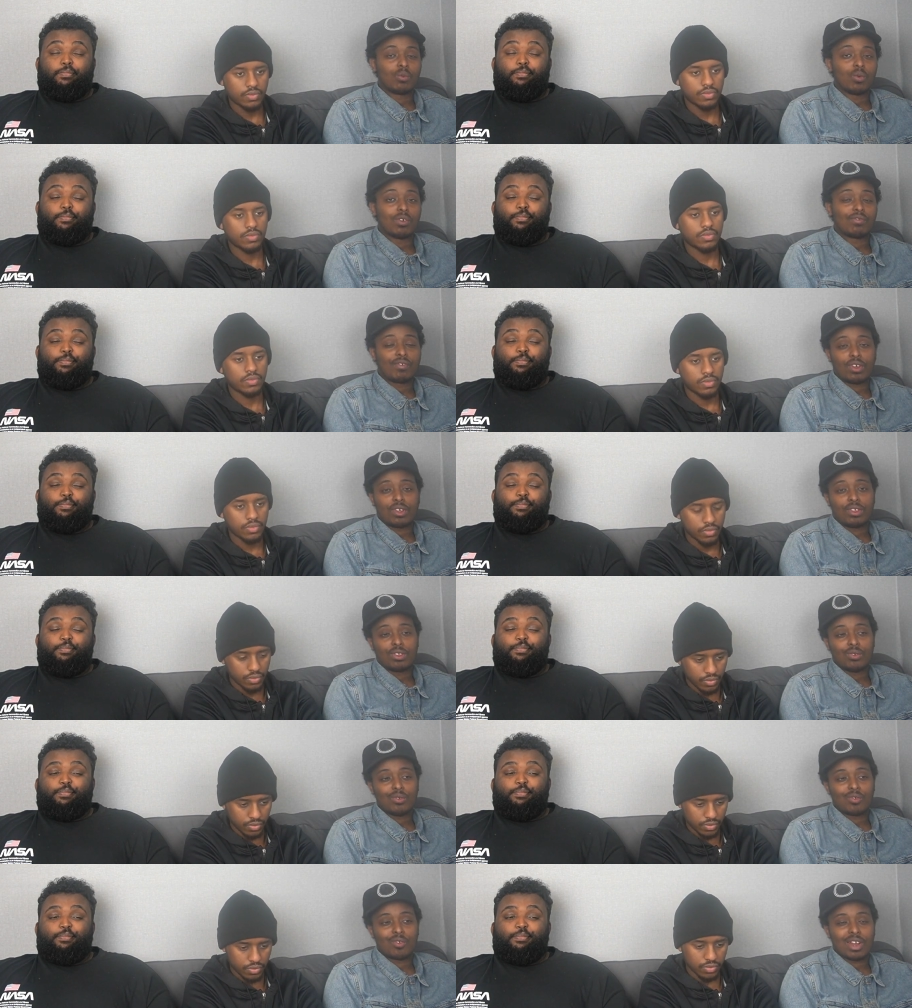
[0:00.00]
Speaker 1: what Floch is
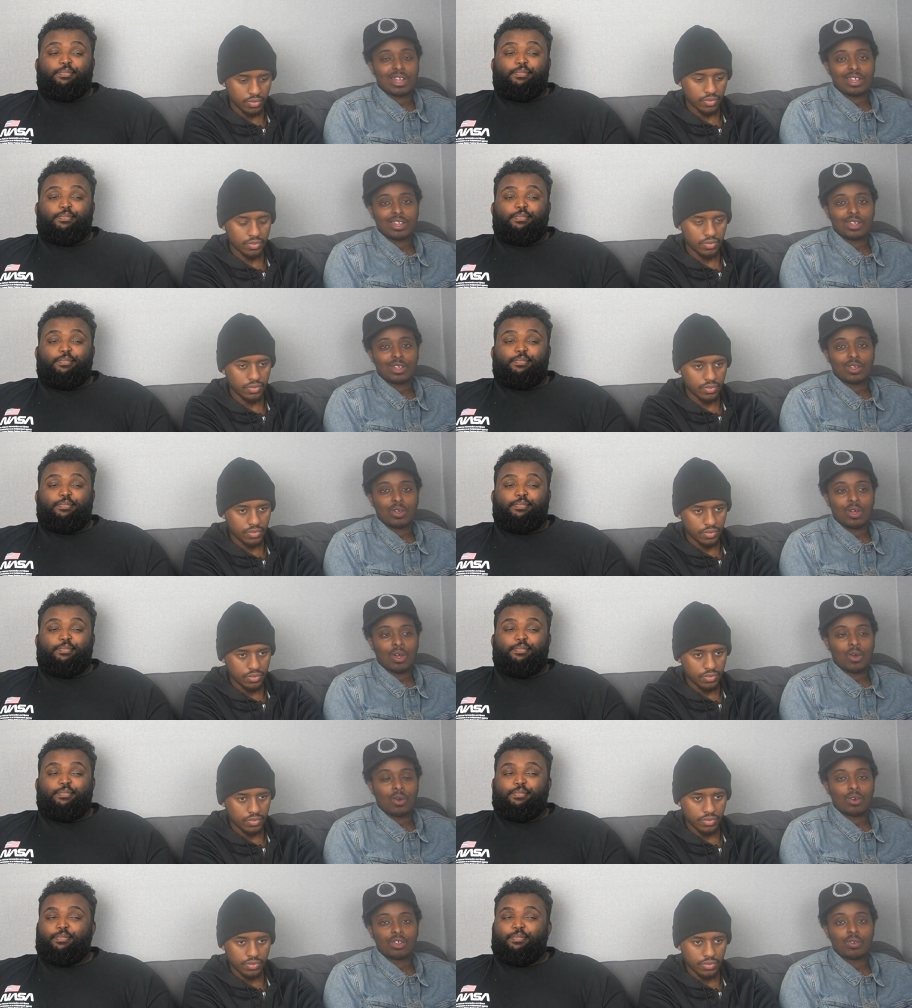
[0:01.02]
doing right?
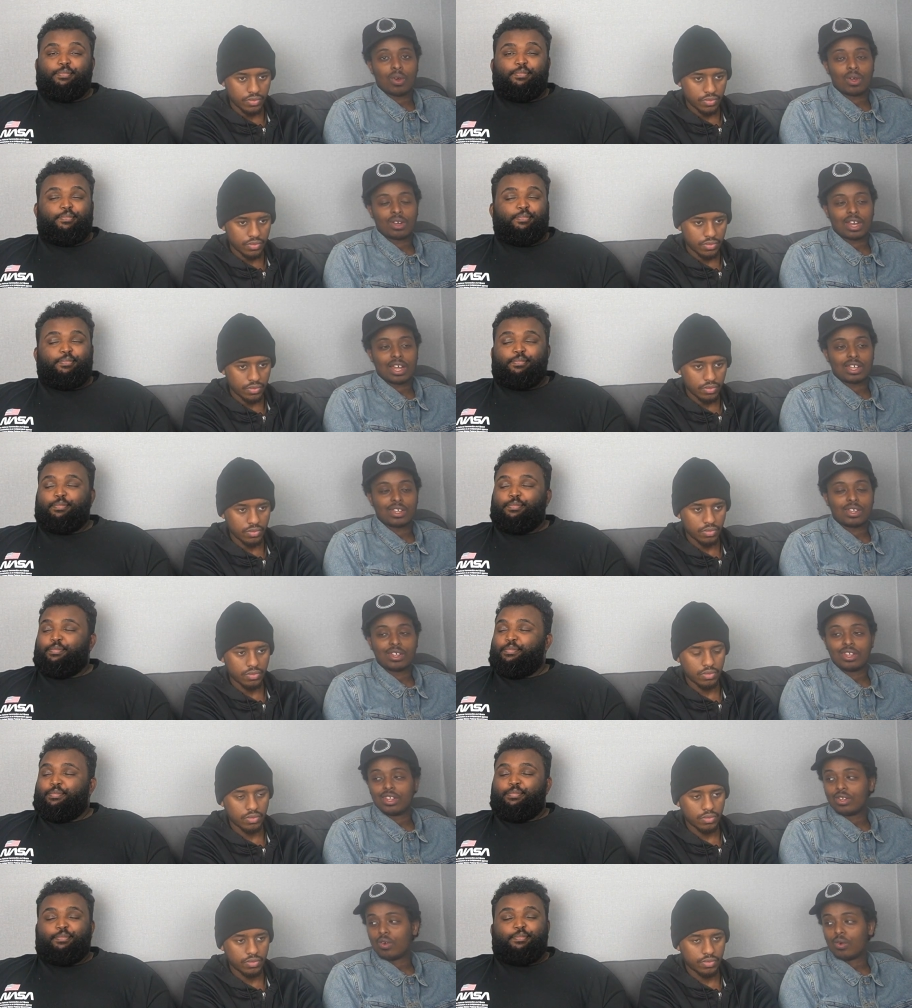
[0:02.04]
Or are you on like
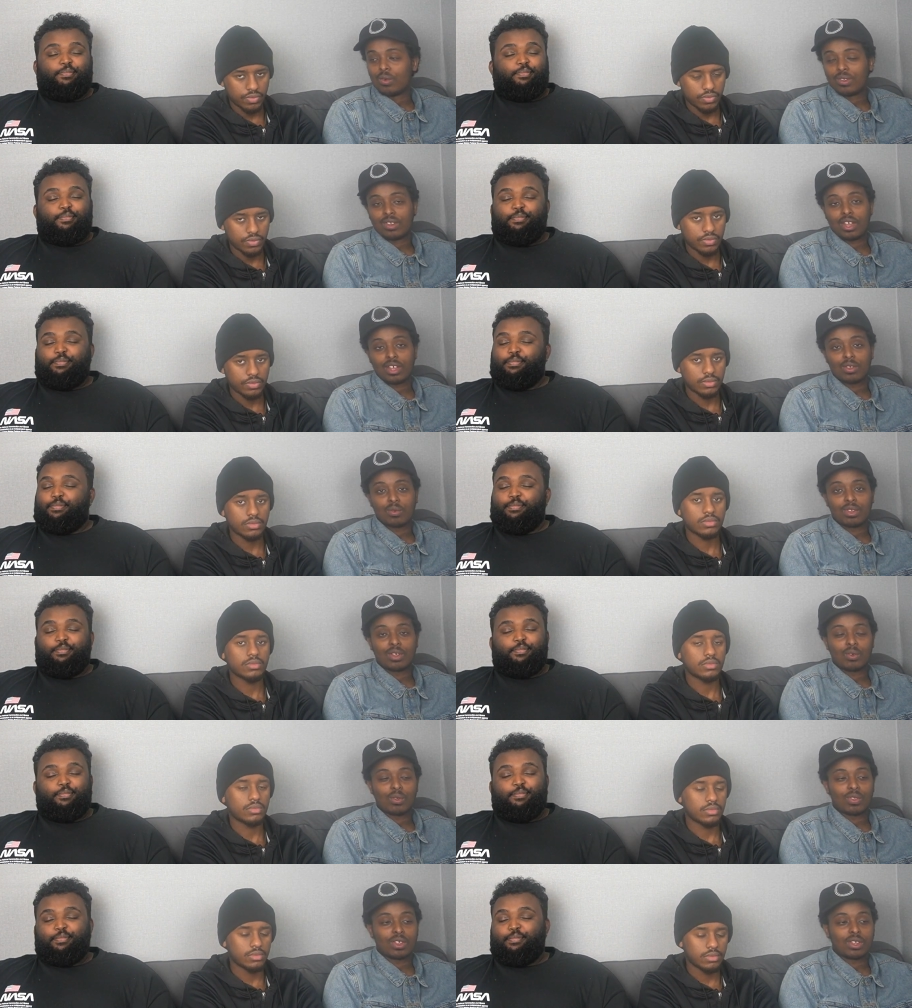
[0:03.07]
Igori's side with
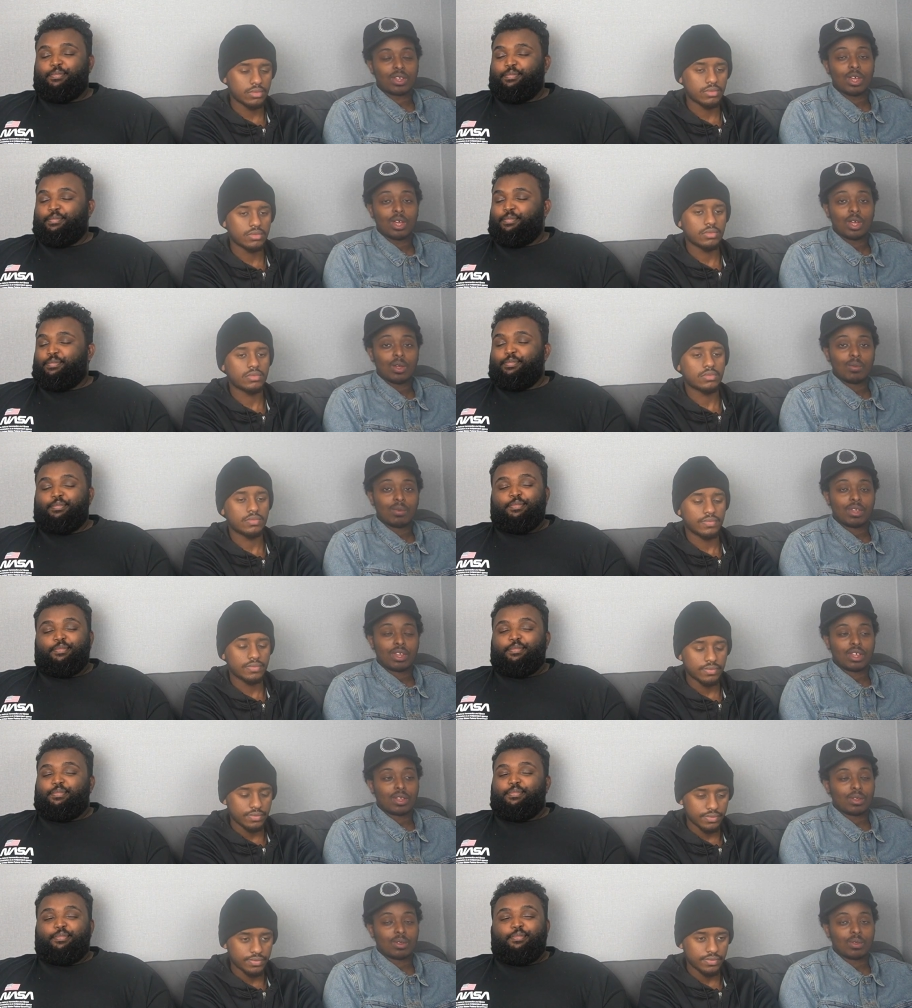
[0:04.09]
the whole thing? But
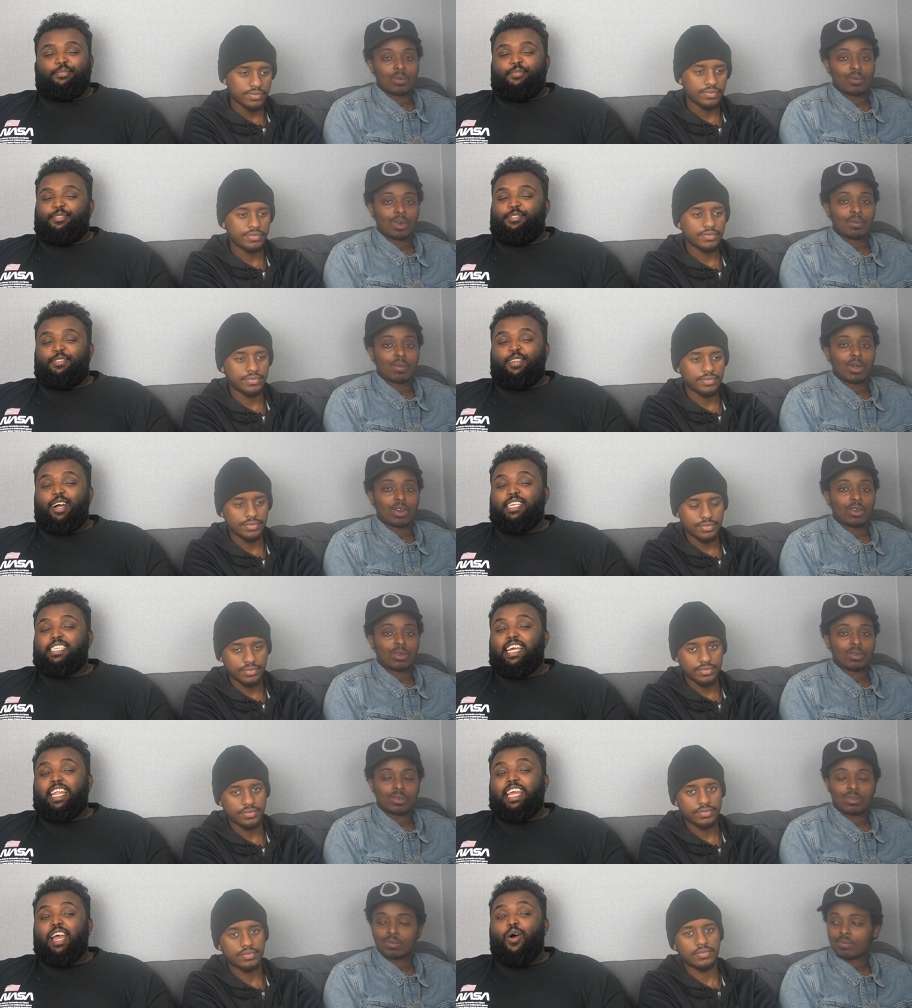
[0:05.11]
yeah, with a modern.
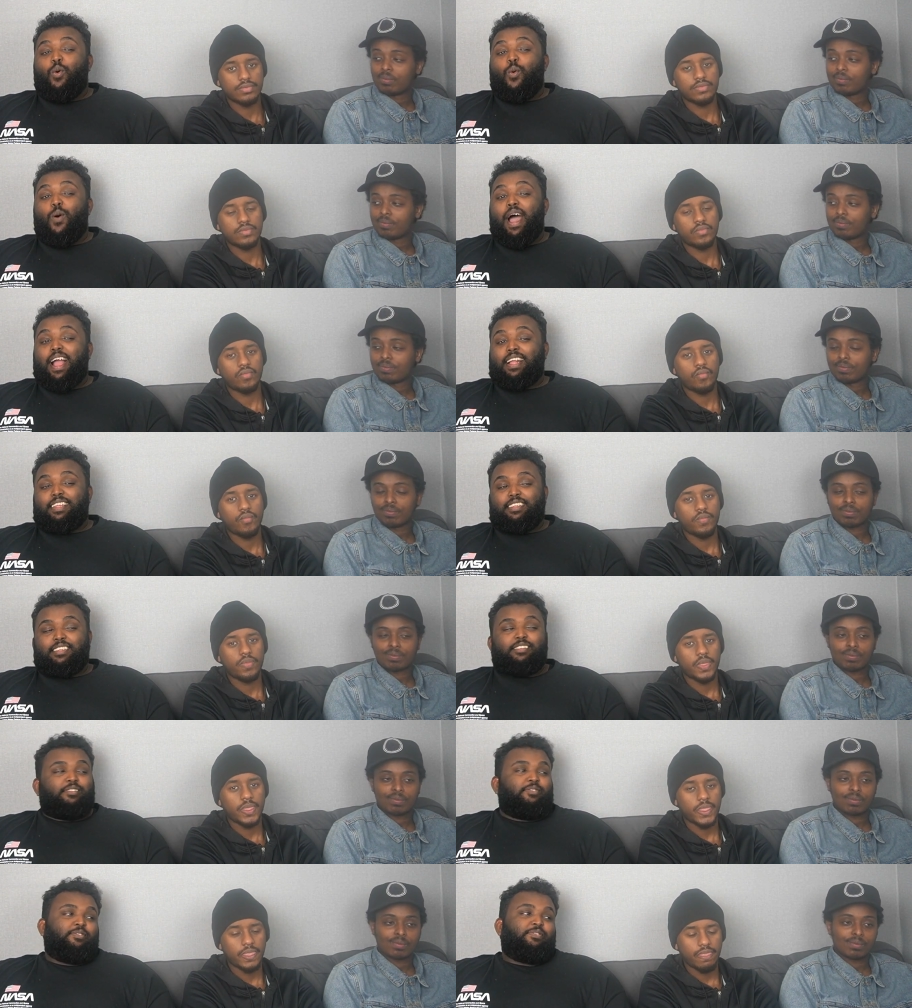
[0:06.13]
Floch's
Speaker 2: gonna get whacked.